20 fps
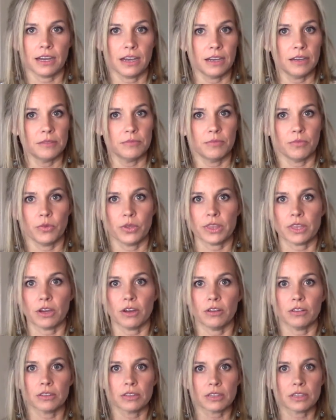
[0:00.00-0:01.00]
Um, we
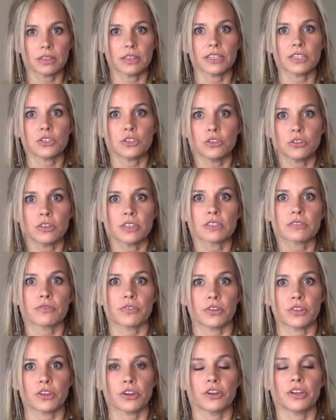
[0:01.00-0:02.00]
thought, let's do this
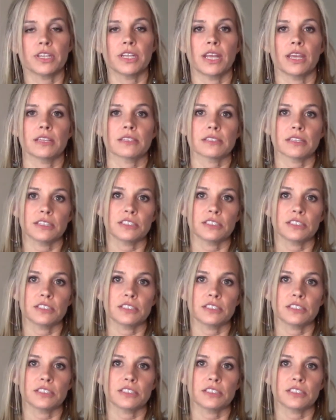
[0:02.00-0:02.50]
for 30 days.